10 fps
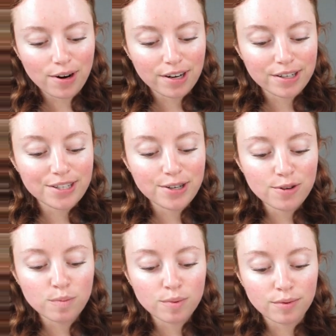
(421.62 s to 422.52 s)
ordered
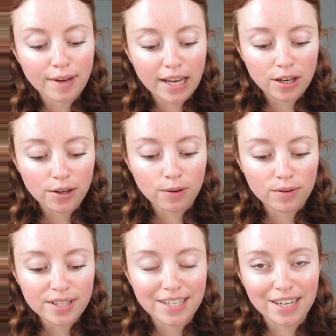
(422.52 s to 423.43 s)
two brand
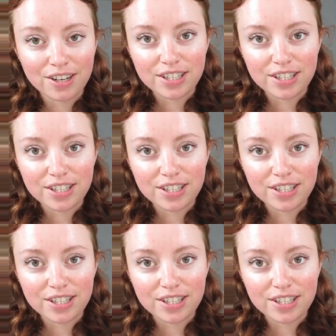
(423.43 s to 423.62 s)
new sticker